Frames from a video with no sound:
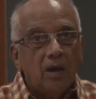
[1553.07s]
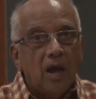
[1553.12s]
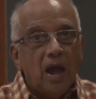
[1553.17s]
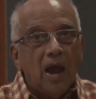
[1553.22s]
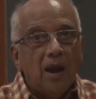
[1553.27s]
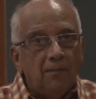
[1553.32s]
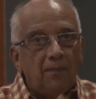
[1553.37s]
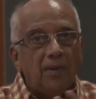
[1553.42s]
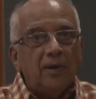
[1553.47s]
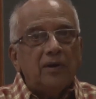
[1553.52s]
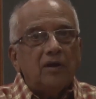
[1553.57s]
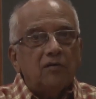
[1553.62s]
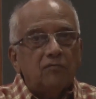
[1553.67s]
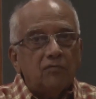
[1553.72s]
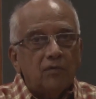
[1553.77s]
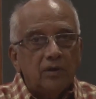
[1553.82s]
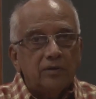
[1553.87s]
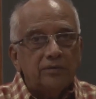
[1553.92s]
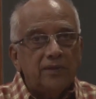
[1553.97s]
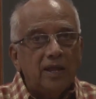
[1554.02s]
And
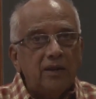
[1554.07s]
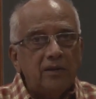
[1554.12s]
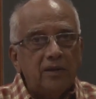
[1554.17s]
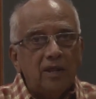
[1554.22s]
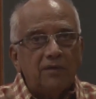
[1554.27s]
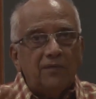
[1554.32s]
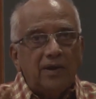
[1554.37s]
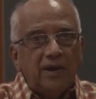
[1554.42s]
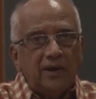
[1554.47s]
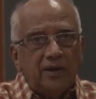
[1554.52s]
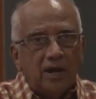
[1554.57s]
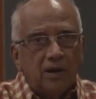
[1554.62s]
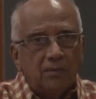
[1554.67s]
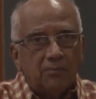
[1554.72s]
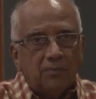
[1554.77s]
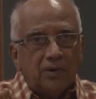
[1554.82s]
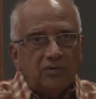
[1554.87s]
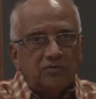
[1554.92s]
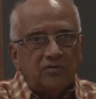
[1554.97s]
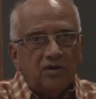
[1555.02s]
then they went and
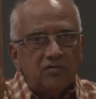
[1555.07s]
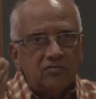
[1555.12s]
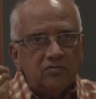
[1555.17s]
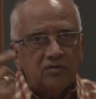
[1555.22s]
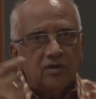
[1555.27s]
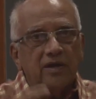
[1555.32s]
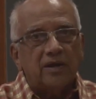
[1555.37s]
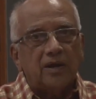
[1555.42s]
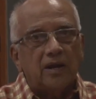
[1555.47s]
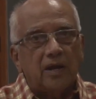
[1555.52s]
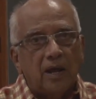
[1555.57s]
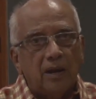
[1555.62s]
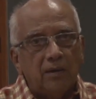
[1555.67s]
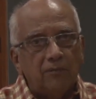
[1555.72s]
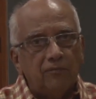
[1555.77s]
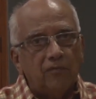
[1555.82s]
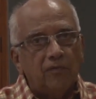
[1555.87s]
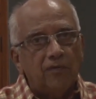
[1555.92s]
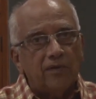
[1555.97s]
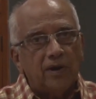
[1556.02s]
purchased the
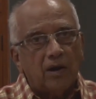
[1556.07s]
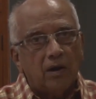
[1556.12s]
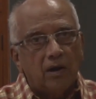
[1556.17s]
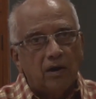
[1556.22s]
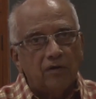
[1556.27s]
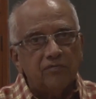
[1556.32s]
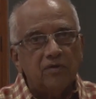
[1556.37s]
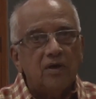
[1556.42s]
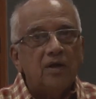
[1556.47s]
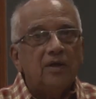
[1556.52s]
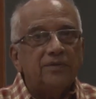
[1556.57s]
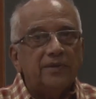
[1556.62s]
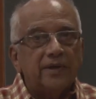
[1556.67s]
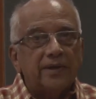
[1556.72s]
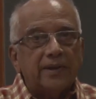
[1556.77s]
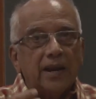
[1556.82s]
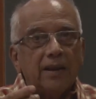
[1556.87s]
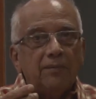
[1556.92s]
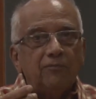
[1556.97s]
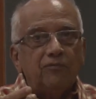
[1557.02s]
gramophone records. The
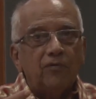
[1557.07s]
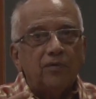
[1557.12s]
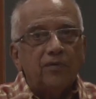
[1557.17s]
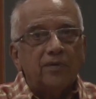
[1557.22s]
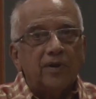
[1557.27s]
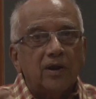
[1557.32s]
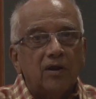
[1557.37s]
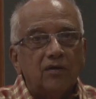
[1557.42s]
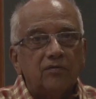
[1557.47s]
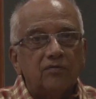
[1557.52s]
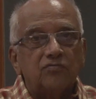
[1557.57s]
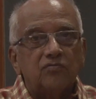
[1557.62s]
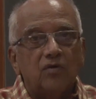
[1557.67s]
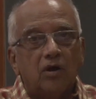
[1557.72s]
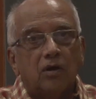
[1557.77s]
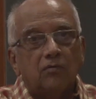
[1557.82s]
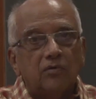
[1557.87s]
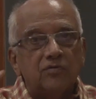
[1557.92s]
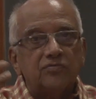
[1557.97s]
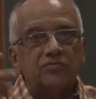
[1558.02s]
gramophone record, the
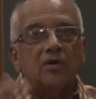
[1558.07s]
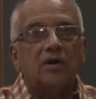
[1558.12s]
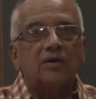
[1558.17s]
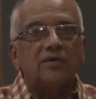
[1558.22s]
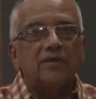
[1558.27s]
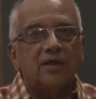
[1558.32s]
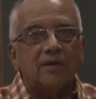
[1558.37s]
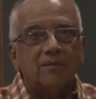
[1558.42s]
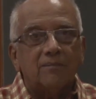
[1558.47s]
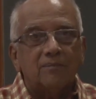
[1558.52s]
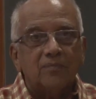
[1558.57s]
song was not there.